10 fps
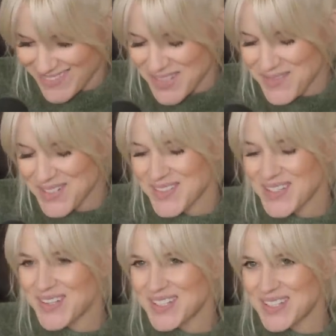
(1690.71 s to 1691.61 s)
Which was
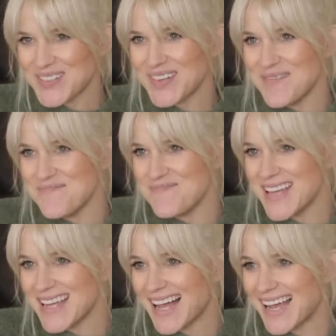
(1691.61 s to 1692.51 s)
also a
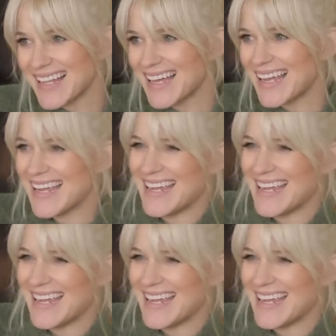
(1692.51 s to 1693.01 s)
big highlight